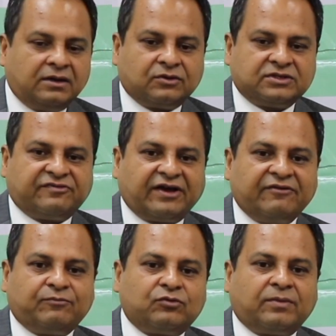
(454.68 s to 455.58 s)
Because if
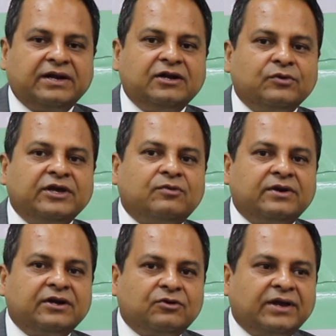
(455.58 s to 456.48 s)
I put money into
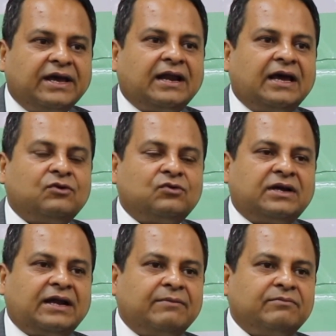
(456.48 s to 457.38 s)
equity today and I know
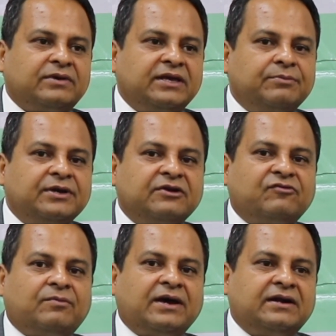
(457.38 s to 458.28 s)
that I'm keeping it
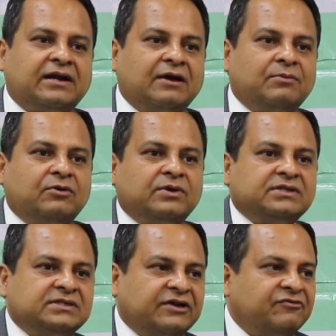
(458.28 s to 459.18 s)
for my retirement,
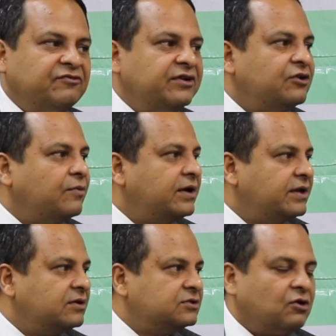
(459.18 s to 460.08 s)
which is say 15-20
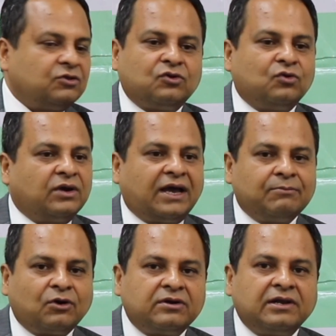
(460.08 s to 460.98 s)
years down the road,
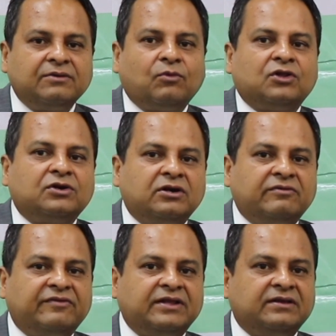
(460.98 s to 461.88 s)
I'm not really
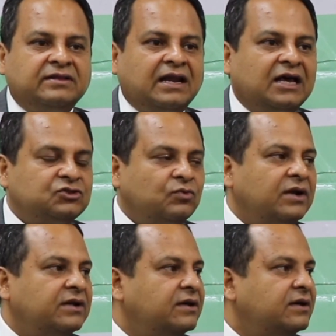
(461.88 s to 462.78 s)
bothered whether the last
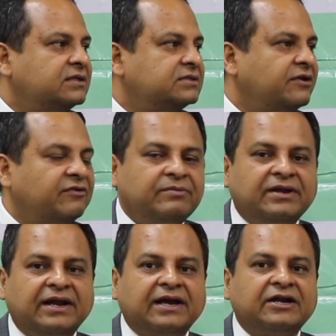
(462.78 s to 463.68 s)
1 year has given
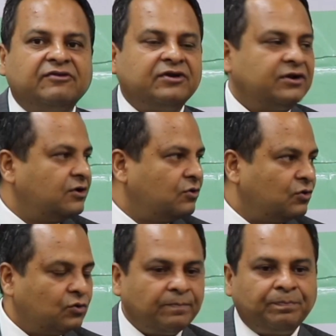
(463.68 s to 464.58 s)
me a negative return
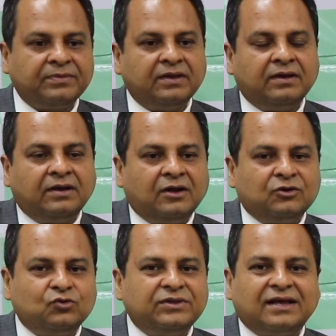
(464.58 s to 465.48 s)
or
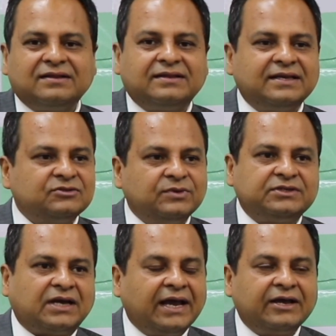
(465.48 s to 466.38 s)
not. 2-3 other things
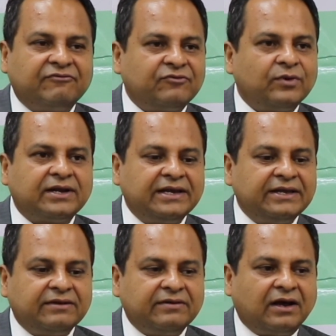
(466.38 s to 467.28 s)
which I've
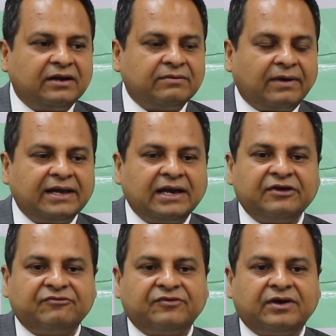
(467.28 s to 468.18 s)
quickly done in my
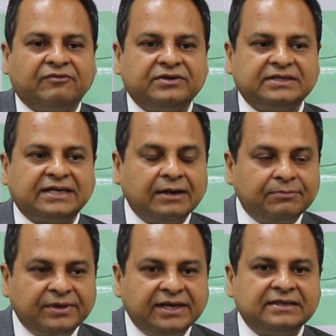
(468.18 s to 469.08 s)
life which has
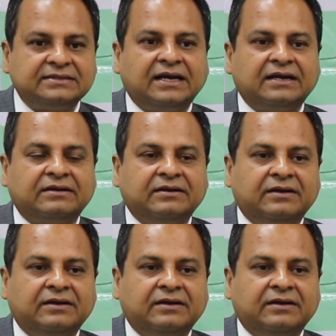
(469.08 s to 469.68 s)
helped me is that